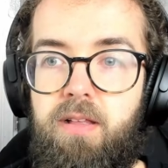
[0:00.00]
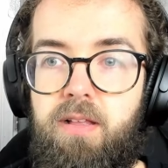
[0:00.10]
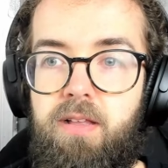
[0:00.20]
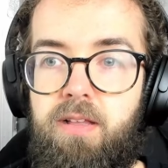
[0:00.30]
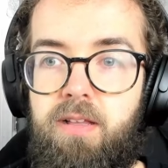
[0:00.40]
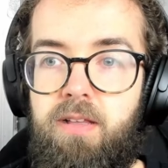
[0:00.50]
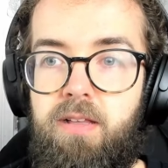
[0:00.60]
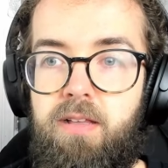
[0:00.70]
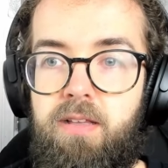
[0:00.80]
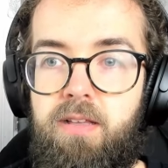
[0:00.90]

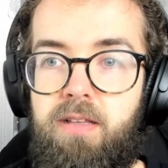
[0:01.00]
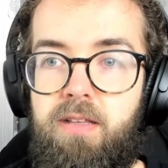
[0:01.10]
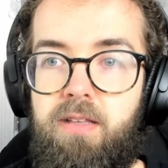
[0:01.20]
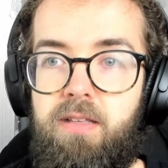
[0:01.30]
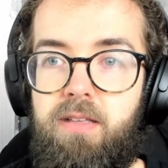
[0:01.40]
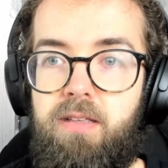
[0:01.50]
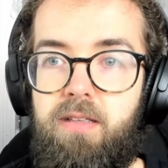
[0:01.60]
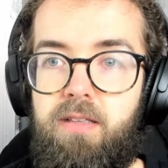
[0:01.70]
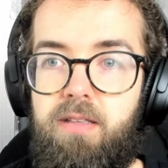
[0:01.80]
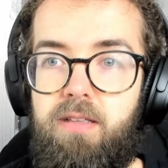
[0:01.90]

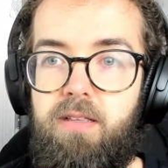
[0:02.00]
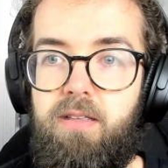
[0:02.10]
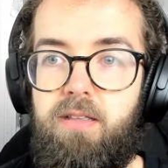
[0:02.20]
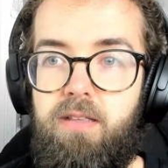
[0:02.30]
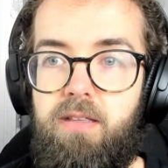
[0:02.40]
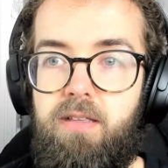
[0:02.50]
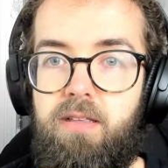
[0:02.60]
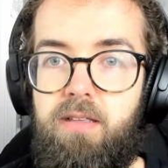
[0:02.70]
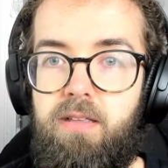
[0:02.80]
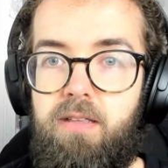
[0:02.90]

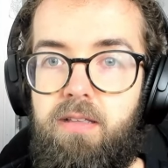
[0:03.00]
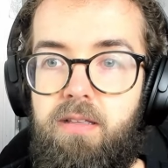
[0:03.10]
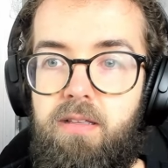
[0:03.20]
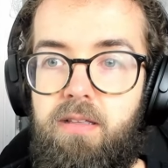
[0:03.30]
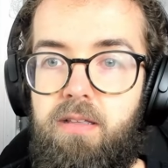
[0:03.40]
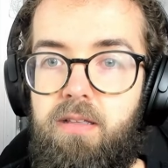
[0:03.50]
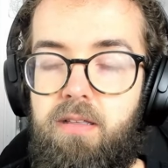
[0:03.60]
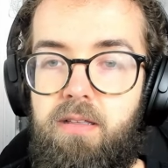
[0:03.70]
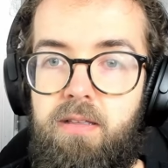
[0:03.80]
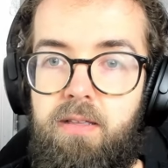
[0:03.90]

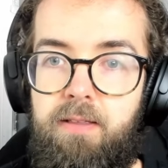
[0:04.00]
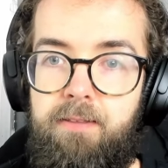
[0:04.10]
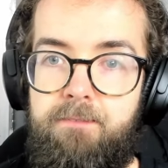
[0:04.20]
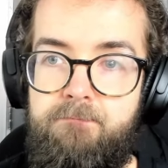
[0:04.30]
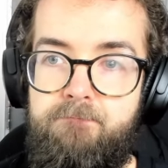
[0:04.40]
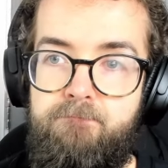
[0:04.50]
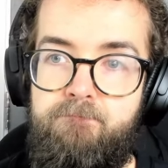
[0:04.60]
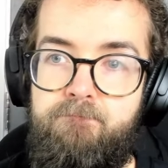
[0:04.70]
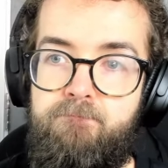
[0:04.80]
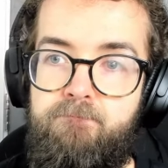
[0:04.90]

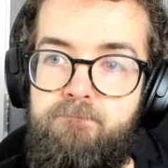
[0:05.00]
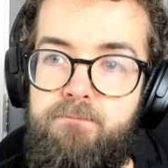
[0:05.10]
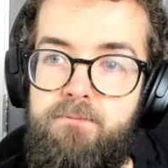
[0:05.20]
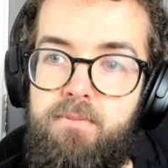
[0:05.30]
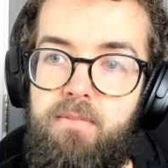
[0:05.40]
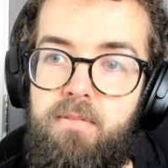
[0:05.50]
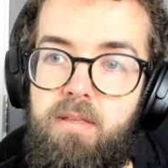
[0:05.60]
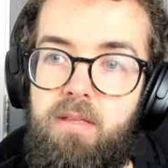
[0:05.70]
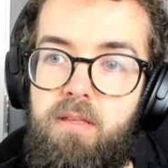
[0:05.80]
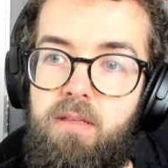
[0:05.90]

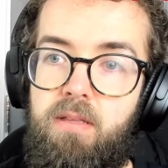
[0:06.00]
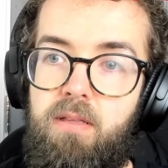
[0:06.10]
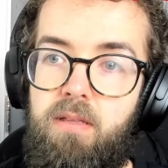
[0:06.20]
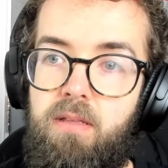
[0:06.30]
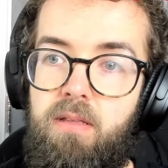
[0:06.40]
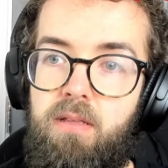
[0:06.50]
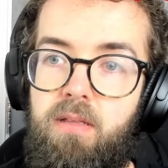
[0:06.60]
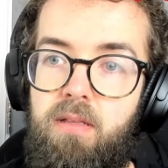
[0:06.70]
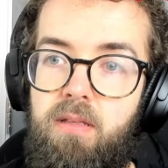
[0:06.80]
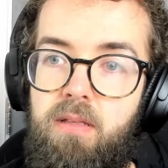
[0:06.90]

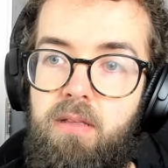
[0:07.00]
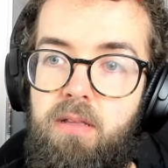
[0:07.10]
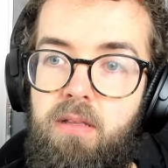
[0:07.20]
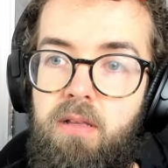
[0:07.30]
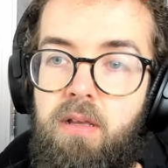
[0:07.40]
No words are spoken by the person on screen.